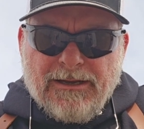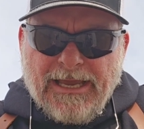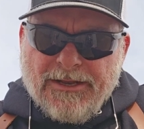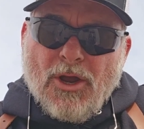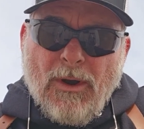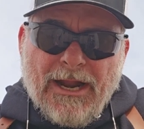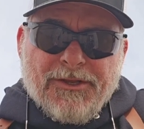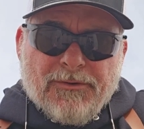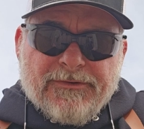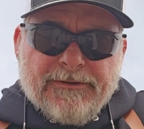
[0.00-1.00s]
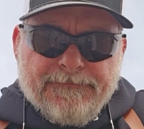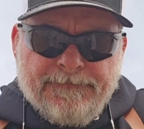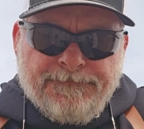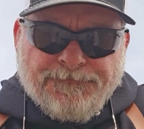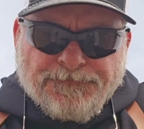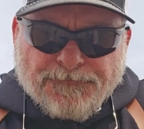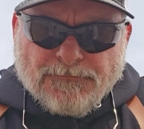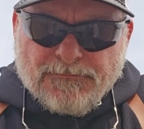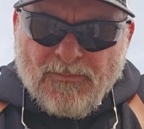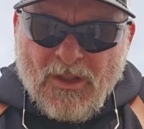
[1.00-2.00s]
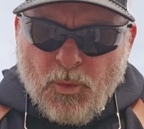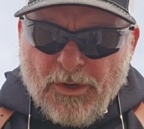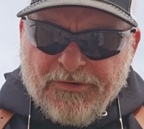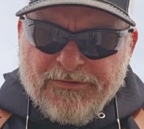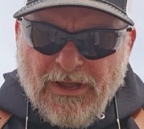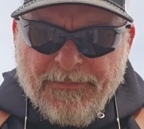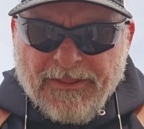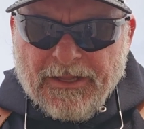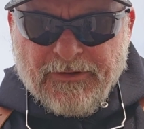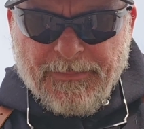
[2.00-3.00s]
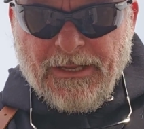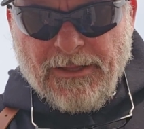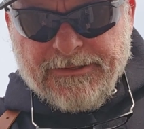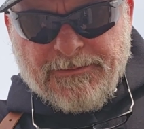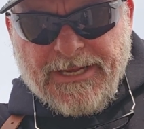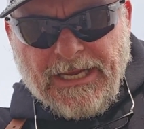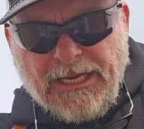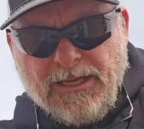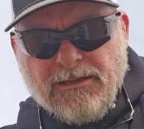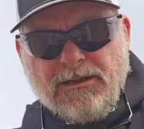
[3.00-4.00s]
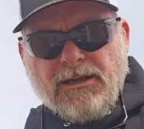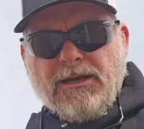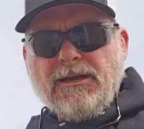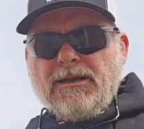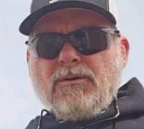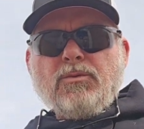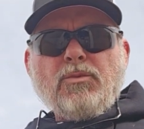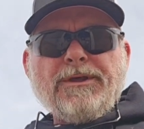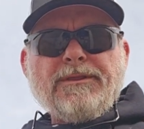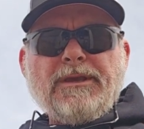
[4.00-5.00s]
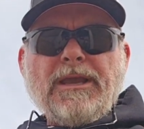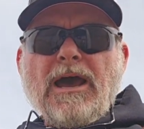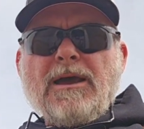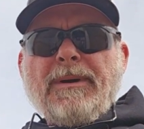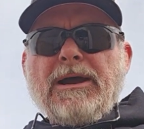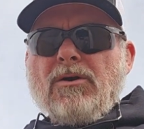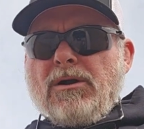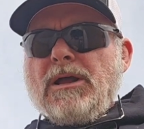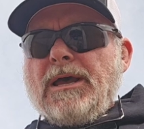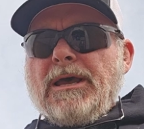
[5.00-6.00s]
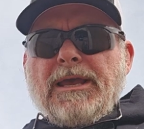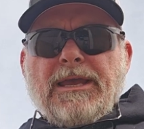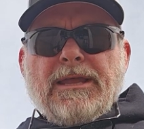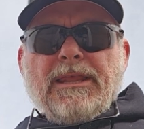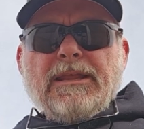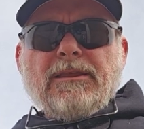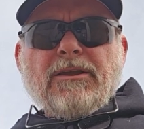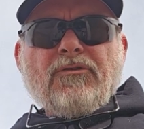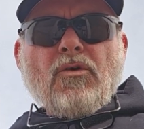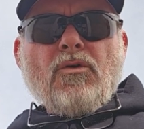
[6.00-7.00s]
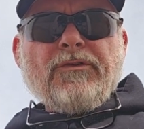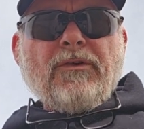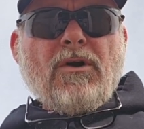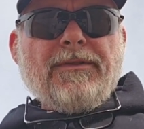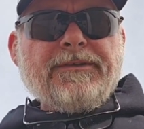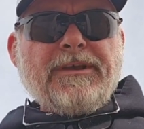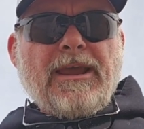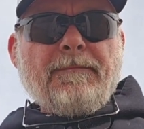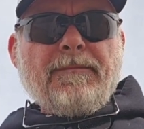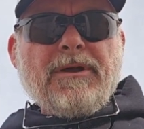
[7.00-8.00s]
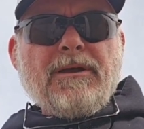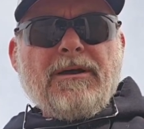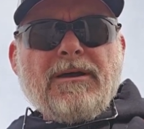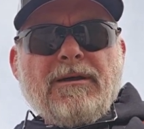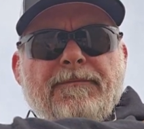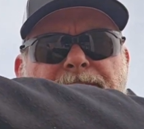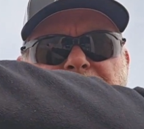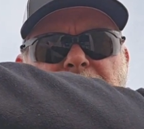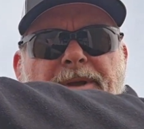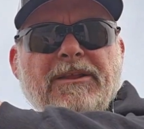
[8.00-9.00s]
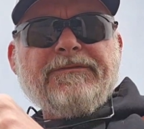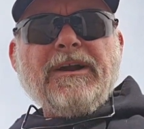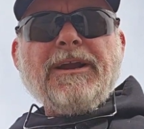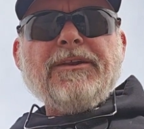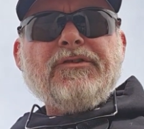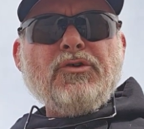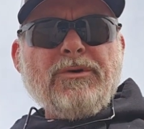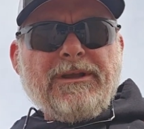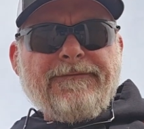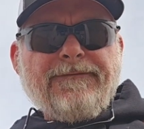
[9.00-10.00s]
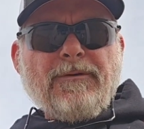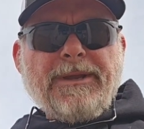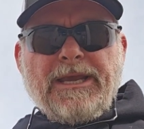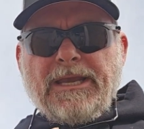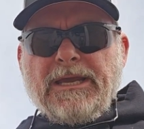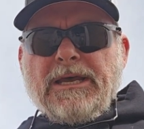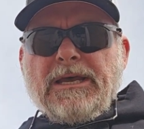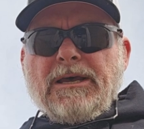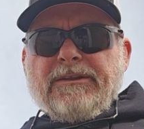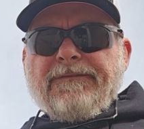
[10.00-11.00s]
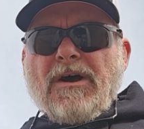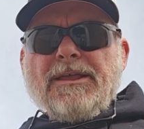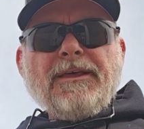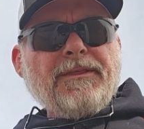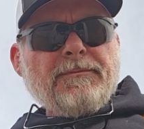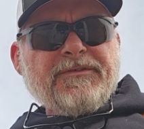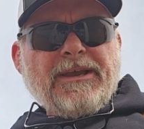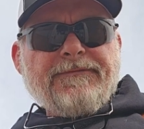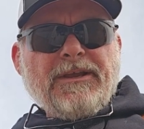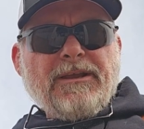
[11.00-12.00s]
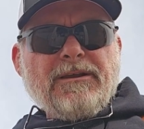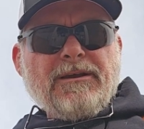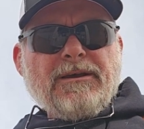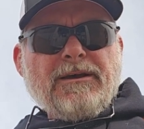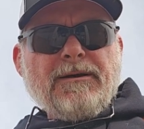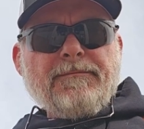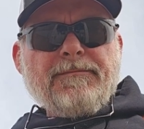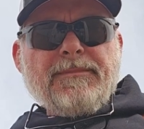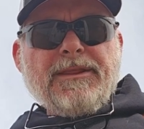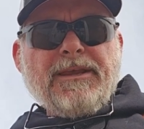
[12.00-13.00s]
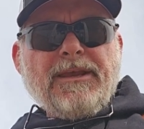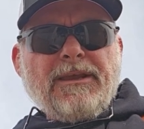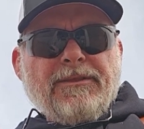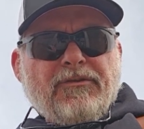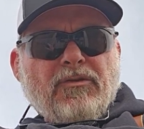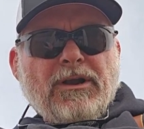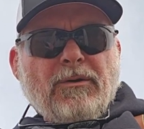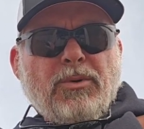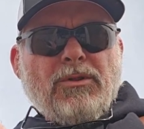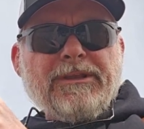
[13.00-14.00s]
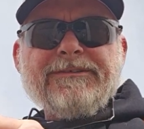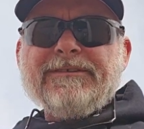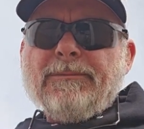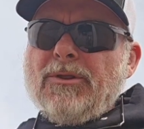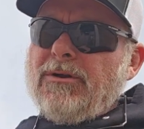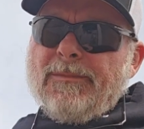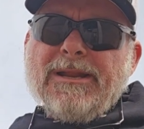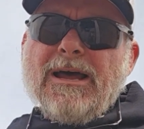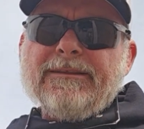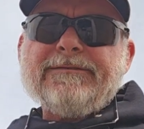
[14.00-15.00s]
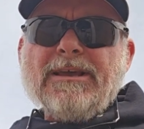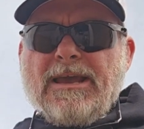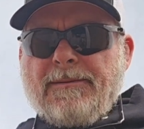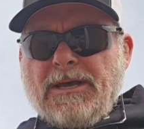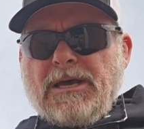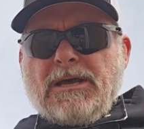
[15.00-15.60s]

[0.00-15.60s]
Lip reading: and know how to use it. Which is something that's appealing to me with the high power, in that the controls are all the same. It's very intuitive for me to find the thumb safety. The trigger pull is similar, but not the same.